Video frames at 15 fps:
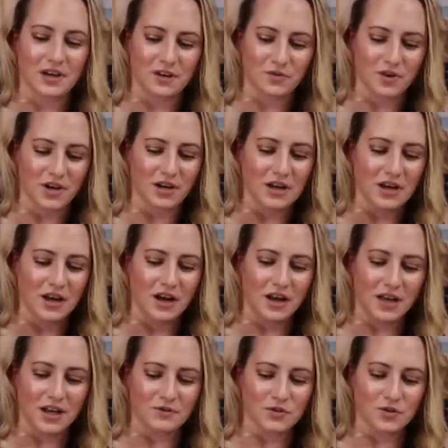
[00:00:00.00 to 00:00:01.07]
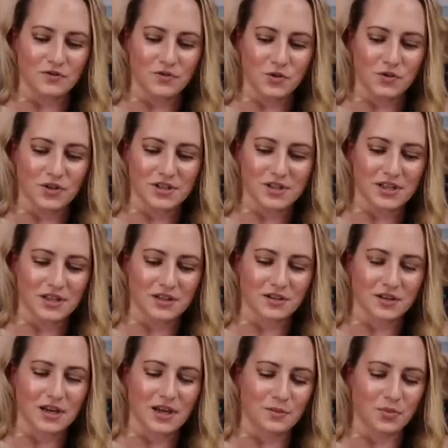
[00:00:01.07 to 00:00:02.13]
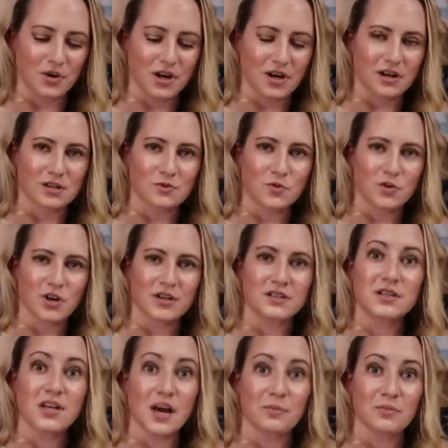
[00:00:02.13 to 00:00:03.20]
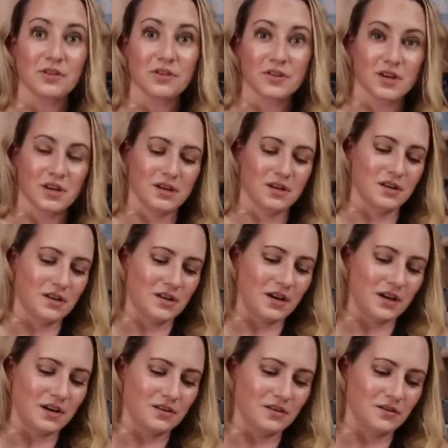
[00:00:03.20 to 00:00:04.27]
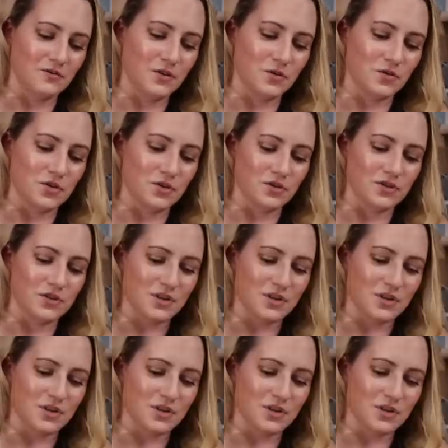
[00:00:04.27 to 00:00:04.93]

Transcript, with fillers: anyway, I'll have to review the Skin and Lab products more in depth in the future.